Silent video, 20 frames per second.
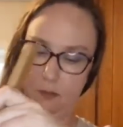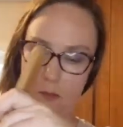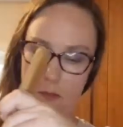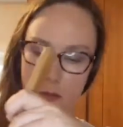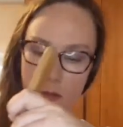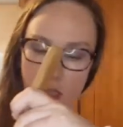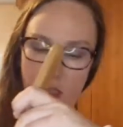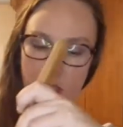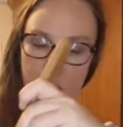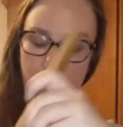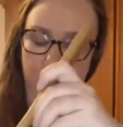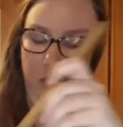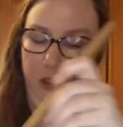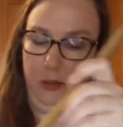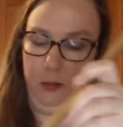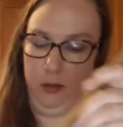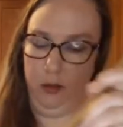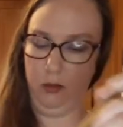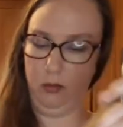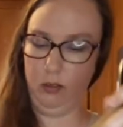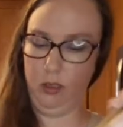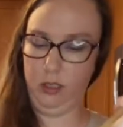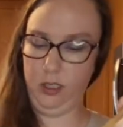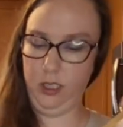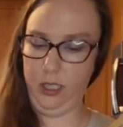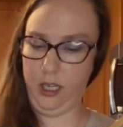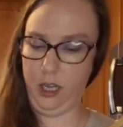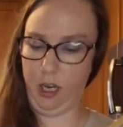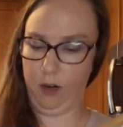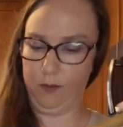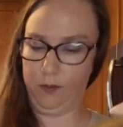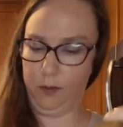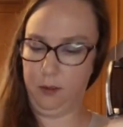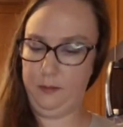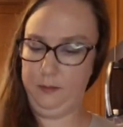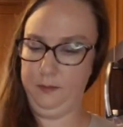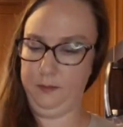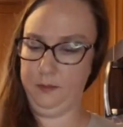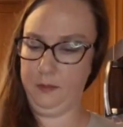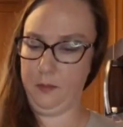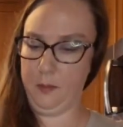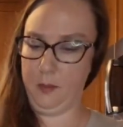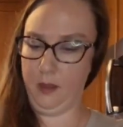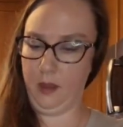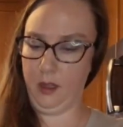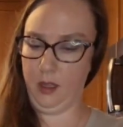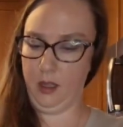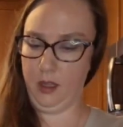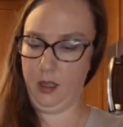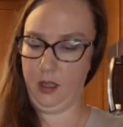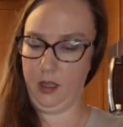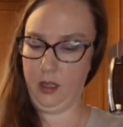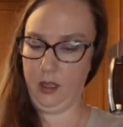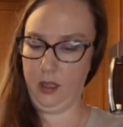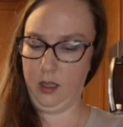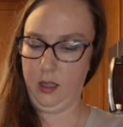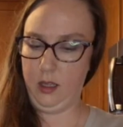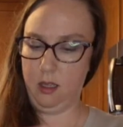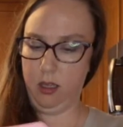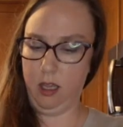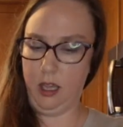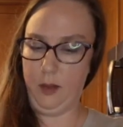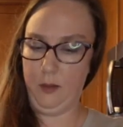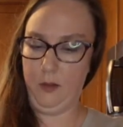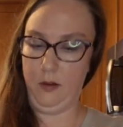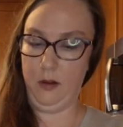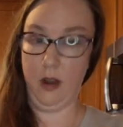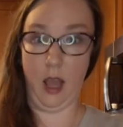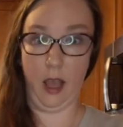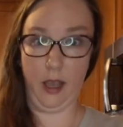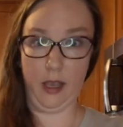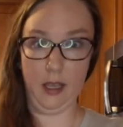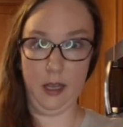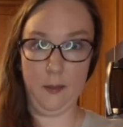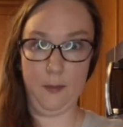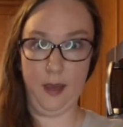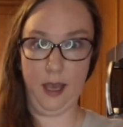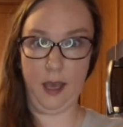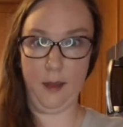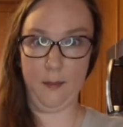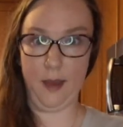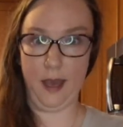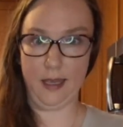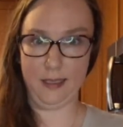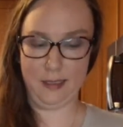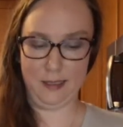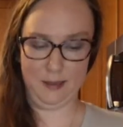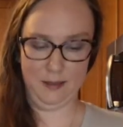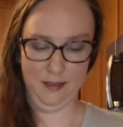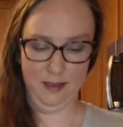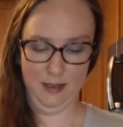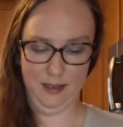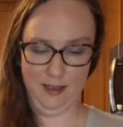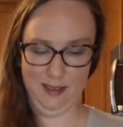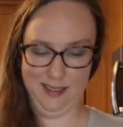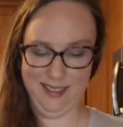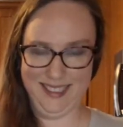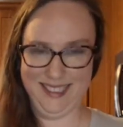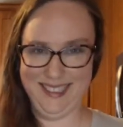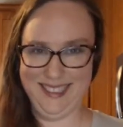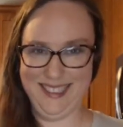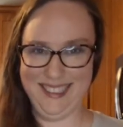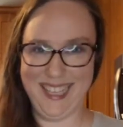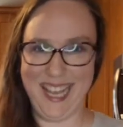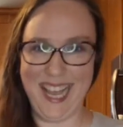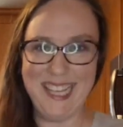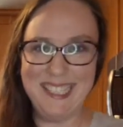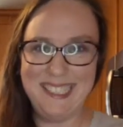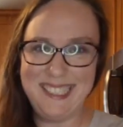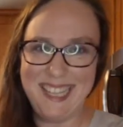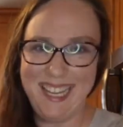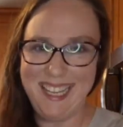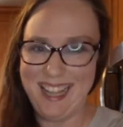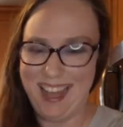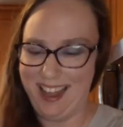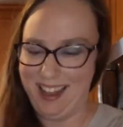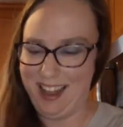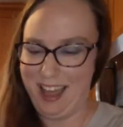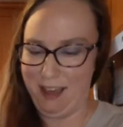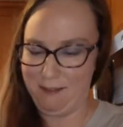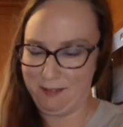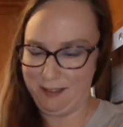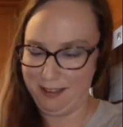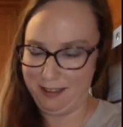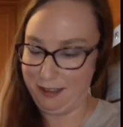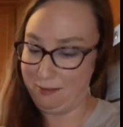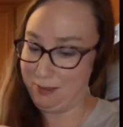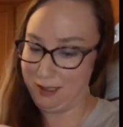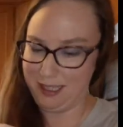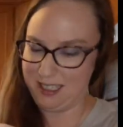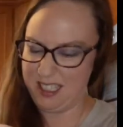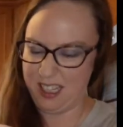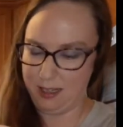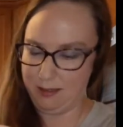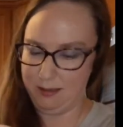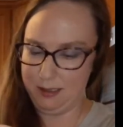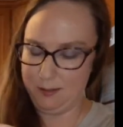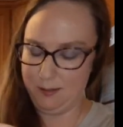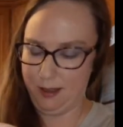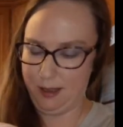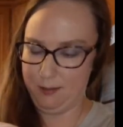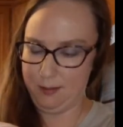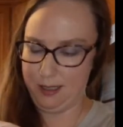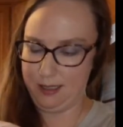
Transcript: So we're gonna be really careful, and we're not gonna make a mess. I say that laughingly because I always make a mess.